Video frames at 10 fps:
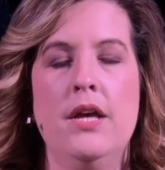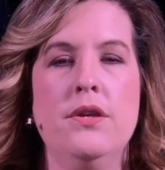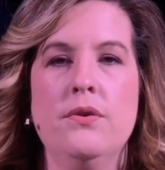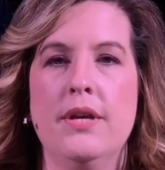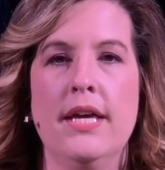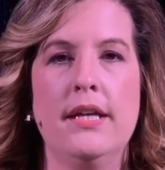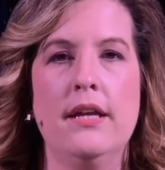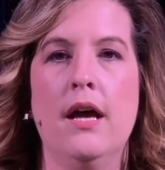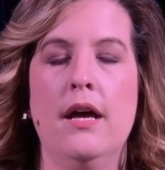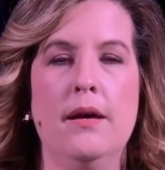You
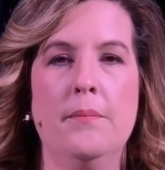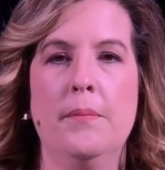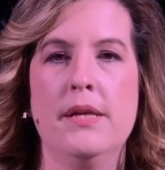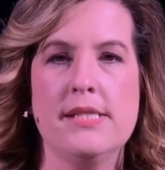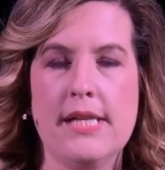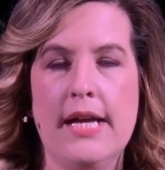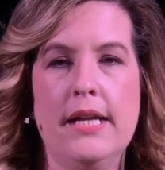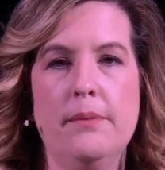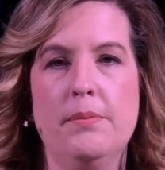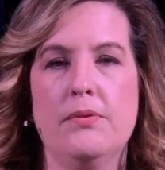can sign
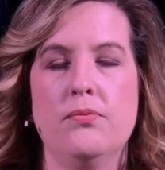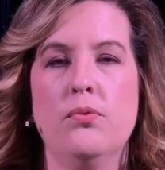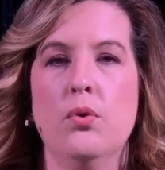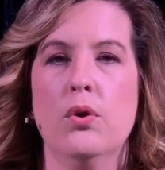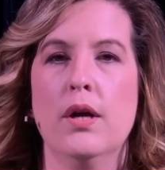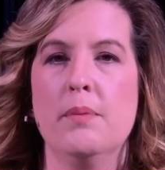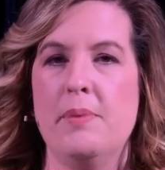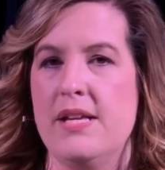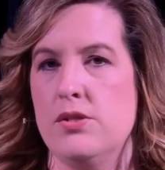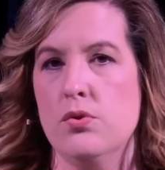up for a
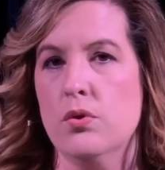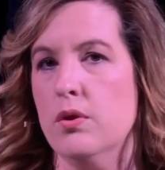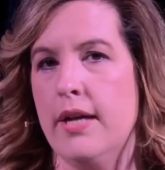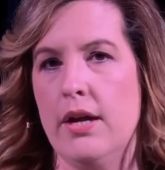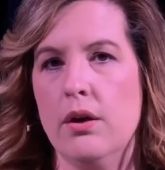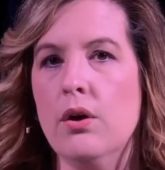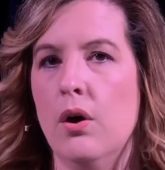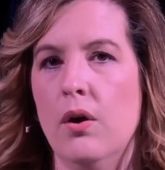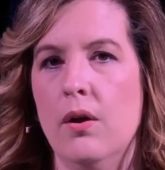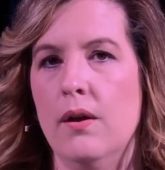pastoral care
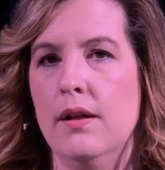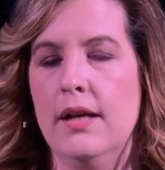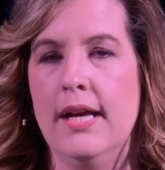call.